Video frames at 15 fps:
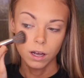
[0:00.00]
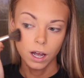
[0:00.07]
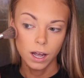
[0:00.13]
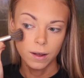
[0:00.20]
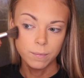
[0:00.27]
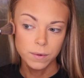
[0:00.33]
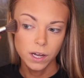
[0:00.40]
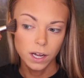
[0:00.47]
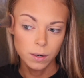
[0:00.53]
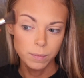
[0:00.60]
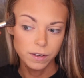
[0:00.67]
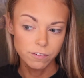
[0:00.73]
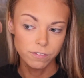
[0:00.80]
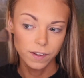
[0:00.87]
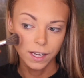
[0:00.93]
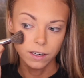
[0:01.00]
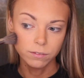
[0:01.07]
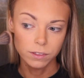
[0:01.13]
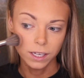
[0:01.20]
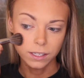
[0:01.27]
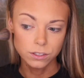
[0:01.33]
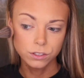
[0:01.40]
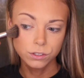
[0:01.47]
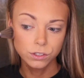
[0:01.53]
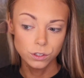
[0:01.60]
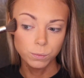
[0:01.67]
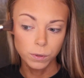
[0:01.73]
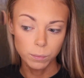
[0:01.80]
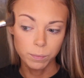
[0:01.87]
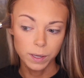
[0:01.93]
I'm not a big fan of like
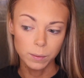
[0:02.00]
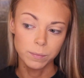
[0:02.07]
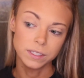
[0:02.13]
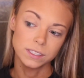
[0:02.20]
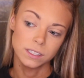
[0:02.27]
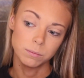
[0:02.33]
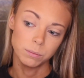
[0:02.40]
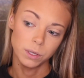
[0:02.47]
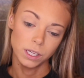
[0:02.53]
super pigmented